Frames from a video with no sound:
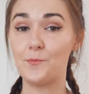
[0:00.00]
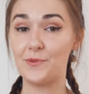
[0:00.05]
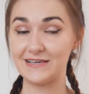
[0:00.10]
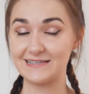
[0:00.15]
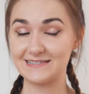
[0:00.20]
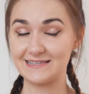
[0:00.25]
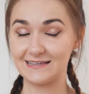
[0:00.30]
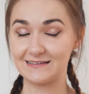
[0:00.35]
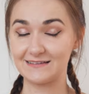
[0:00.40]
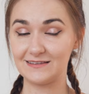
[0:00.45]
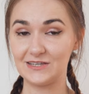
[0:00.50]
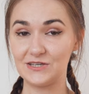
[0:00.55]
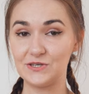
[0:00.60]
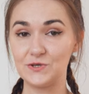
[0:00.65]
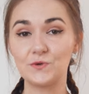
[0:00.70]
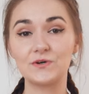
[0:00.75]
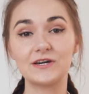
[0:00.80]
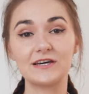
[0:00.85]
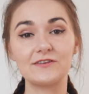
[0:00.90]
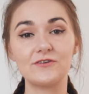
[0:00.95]
Basically,
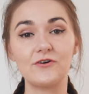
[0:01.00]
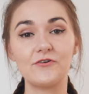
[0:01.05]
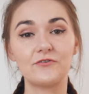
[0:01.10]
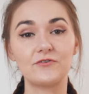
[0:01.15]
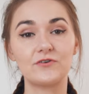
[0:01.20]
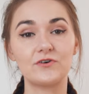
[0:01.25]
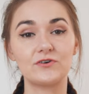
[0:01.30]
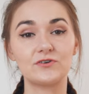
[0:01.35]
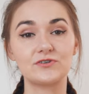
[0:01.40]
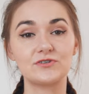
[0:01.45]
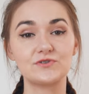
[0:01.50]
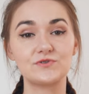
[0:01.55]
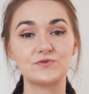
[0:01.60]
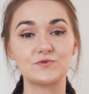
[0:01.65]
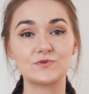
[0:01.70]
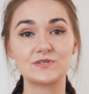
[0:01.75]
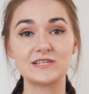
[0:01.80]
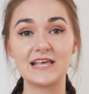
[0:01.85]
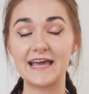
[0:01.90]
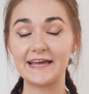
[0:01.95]
you can of course
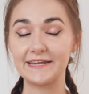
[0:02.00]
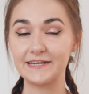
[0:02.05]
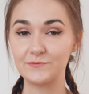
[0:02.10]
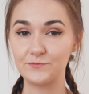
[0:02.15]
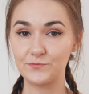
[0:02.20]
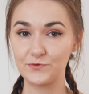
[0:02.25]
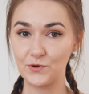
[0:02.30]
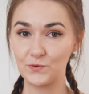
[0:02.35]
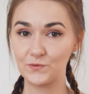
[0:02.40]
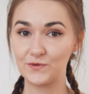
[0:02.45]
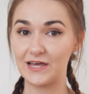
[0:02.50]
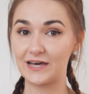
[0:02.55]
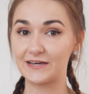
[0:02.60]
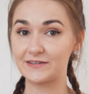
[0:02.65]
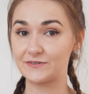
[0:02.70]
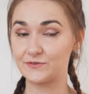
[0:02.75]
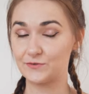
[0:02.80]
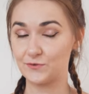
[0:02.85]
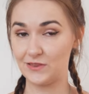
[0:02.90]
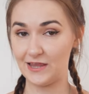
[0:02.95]
choose any
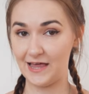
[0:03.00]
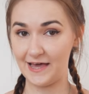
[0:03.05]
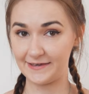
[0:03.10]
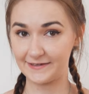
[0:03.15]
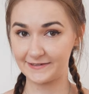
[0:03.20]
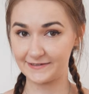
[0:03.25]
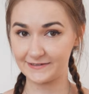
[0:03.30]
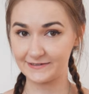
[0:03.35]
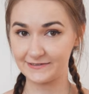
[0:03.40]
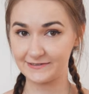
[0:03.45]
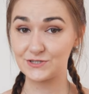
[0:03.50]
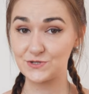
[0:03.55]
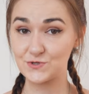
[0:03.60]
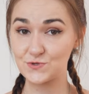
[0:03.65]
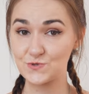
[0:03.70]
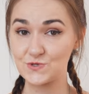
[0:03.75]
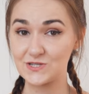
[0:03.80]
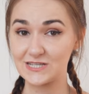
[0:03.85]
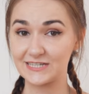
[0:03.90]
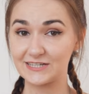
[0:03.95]
product you like.
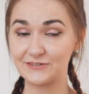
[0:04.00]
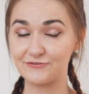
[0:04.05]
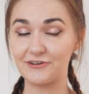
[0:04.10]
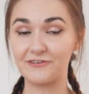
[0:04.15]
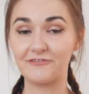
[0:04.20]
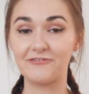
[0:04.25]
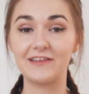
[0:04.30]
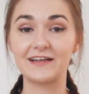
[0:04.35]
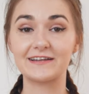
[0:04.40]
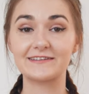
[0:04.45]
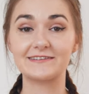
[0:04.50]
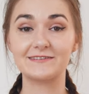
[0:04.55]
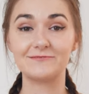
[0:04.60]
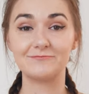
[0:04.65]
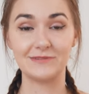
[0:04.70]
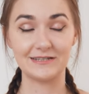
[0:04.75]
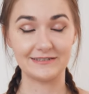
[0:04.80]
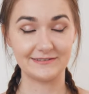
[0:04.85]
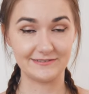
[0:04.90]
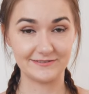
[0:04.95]
Choosing
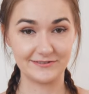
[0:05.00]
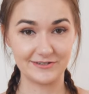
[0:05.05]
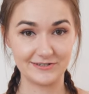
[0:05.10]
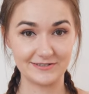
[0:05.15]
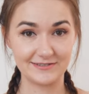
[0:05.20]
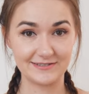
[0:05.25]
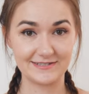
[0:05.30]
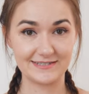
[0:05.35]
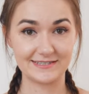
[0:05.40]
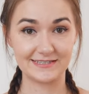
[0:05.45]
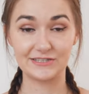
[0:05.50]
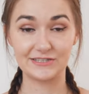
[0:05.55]
reflecting materials